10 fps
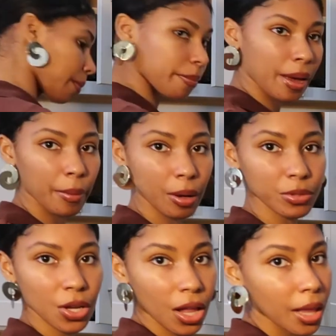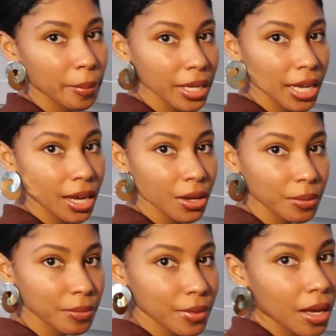My mom's calling me
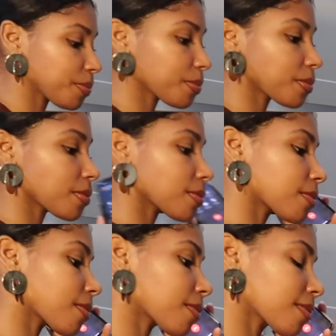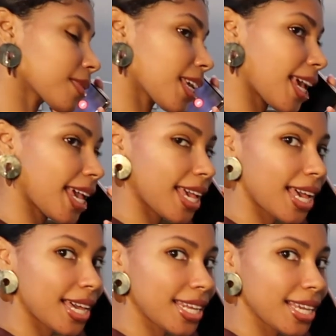now. Hey,
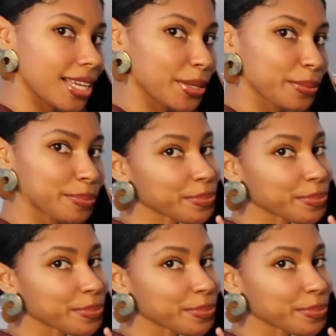honey.